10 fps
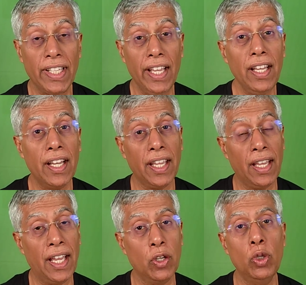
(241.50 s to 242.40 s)
yeah,
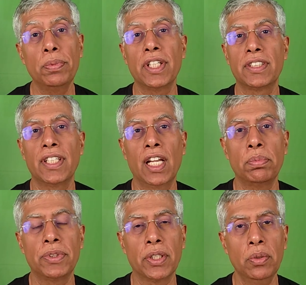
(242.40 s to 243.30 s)
I hope this
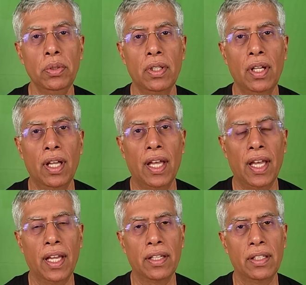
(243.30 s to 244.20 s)
helps you.
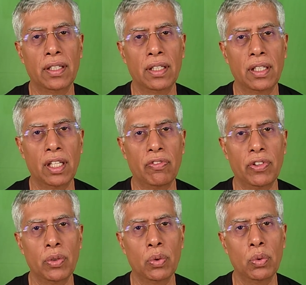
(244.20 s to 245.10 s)
And
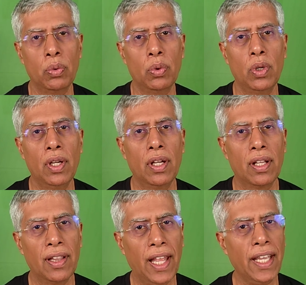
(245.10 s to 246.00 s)
if you
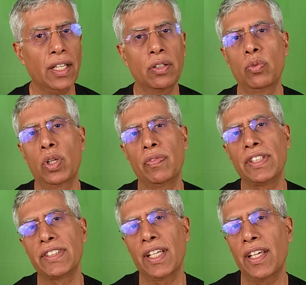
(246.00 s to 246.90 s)
like what
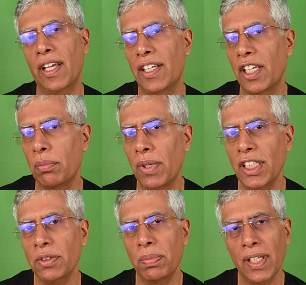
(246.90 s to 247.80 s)
we say here at In
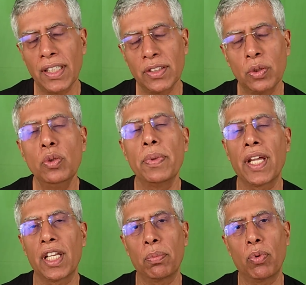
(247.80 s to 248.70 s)
Bliss, please do
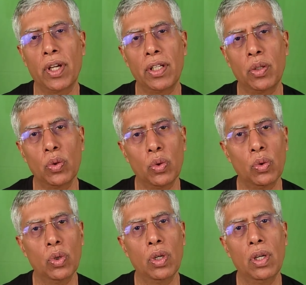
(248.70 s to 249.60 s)
make it a point to,
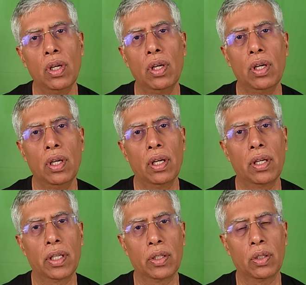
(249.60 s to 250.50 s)

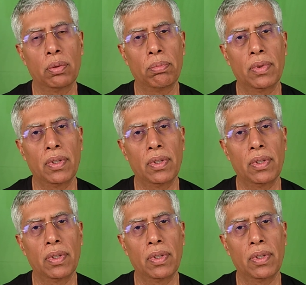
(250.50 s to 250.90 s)
you know,